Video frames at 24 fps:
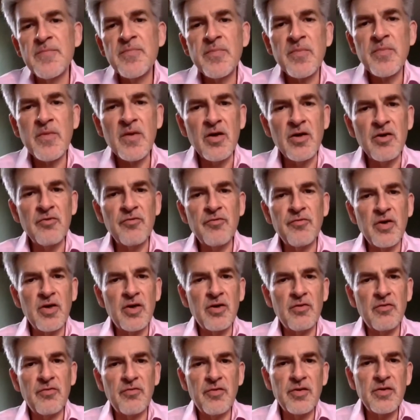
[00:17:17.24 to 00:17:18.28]
of
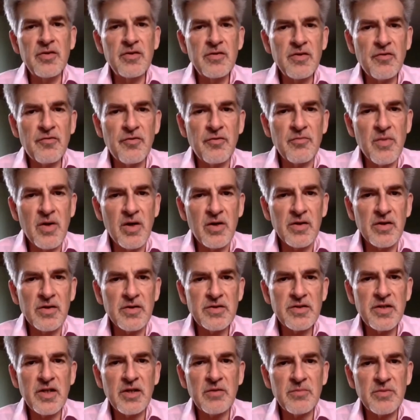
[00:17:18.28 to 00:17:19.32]
the different market
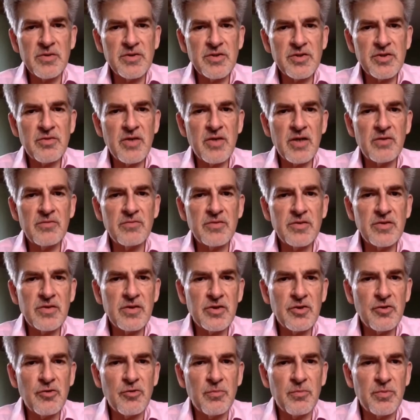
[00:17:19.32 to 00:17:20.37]
segments around
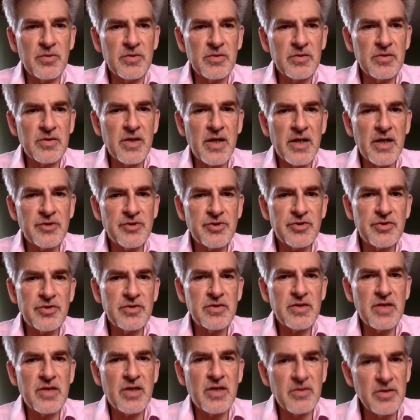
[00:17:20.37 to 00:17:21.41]
corporate and cash and
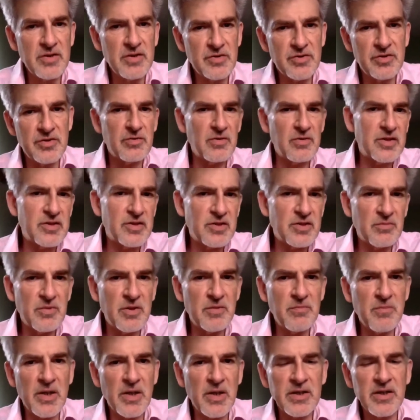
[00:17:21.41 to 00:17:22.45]
down into
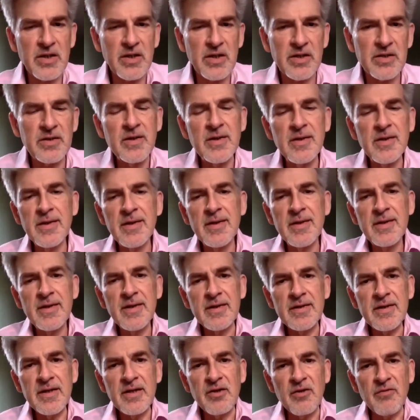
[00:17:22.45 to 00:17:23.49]
SME banking. And
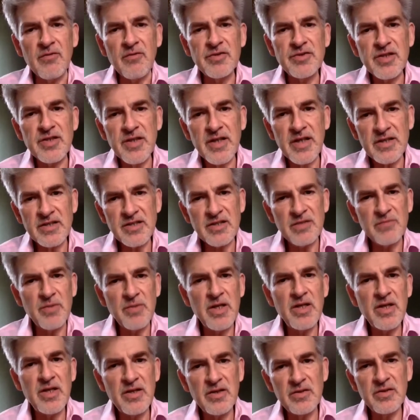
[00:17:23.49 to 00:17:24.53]
then obviously
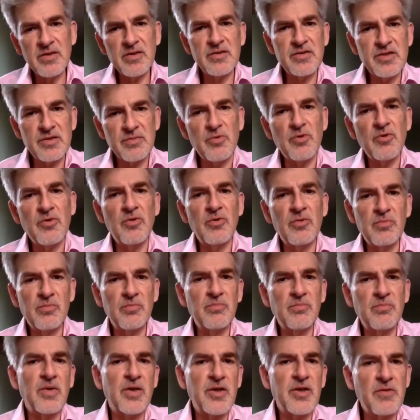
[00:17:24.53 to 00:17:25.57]
SME and small,
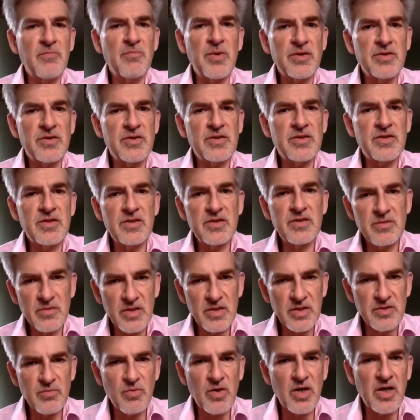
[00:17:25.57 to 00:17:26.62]
medium businesses
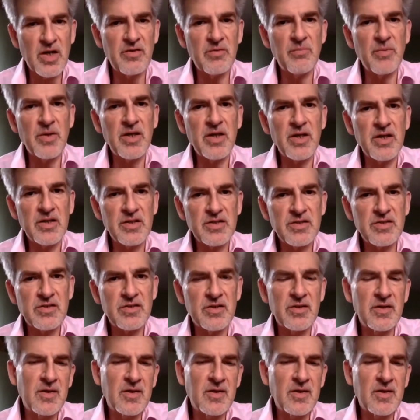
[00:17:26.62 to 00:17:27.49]
is where the biggest